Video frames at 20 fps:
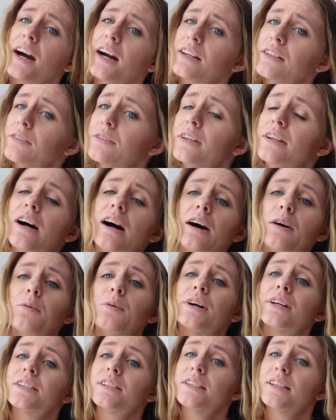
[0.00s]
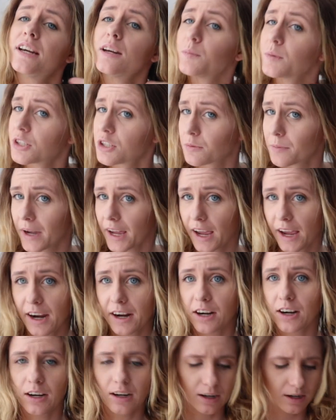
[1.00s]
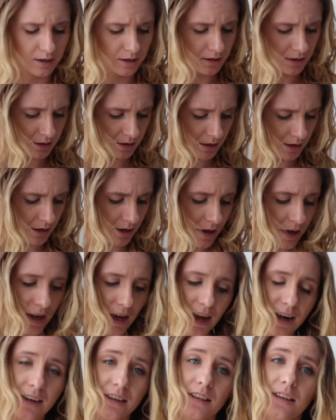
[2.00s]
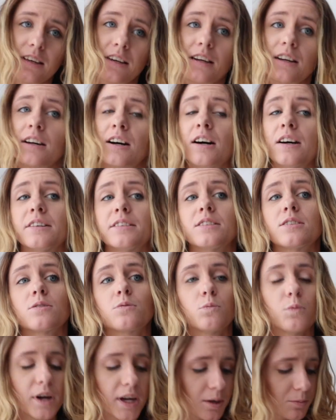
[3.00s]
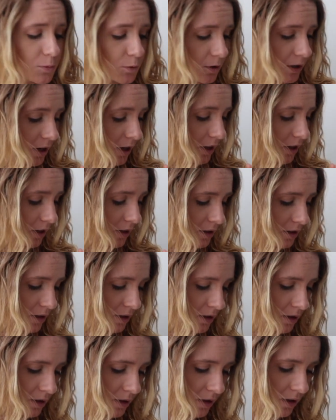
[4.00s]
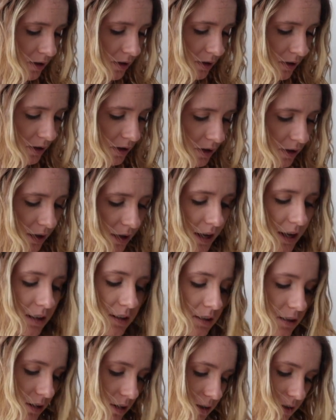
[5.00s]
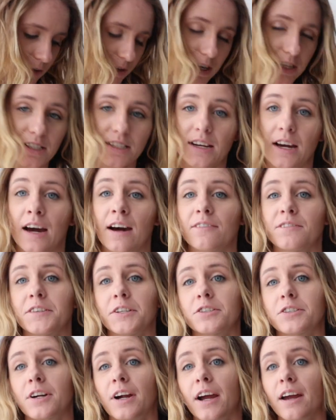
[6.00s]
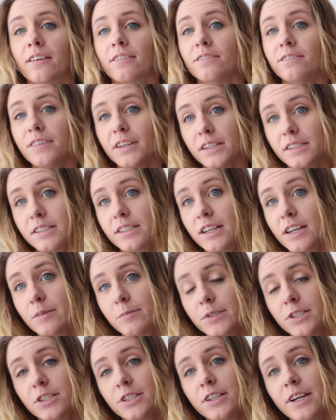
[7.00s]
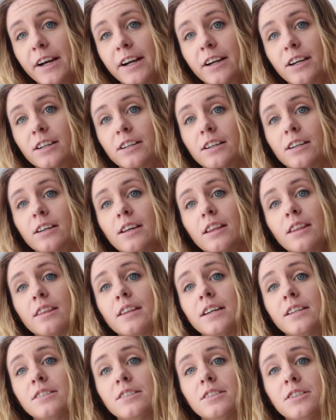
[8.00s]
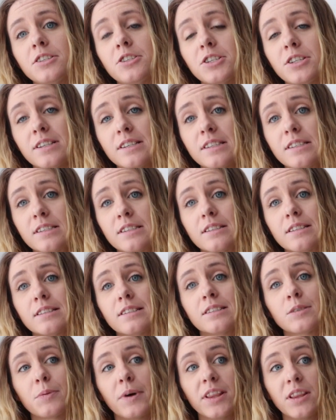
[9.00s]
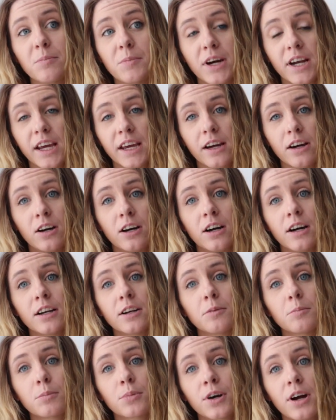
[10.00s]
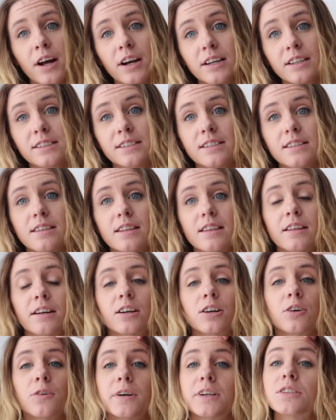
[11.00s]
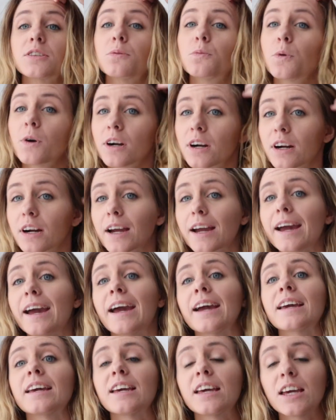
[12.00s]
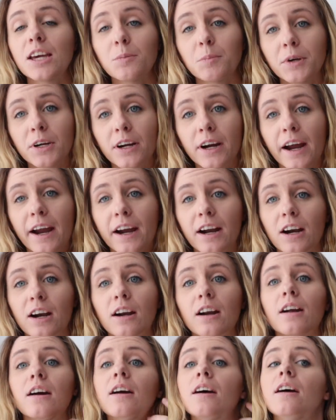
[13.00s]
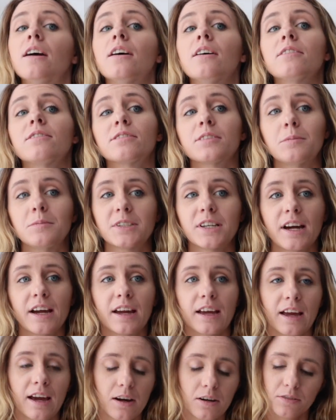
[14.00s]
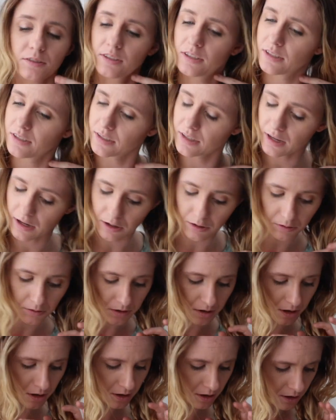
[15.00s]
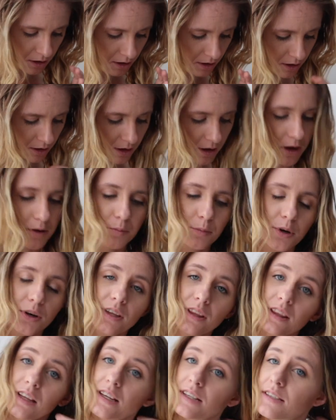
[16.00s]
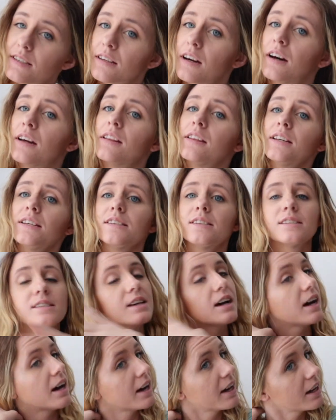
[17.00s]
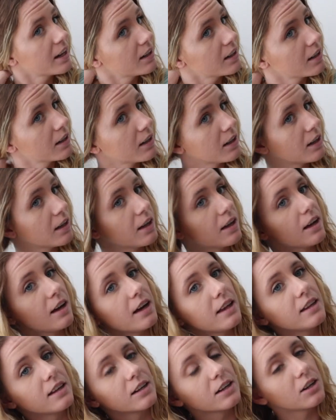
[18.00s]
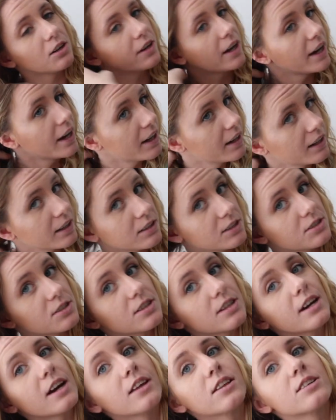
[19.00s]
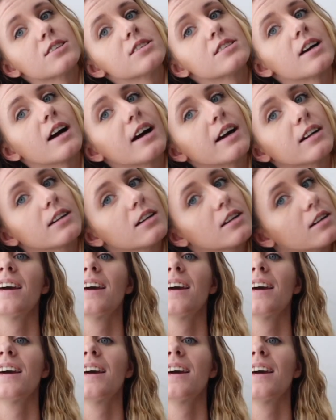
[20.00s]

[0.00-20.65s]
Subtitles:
I do not want to damage my hair, and I think it costs way more in the long run to have to try and fix damaged hair than to just spend the money on products that are going to work and keep your hair from dying out. So put this on this side and then go ahead and do the other side.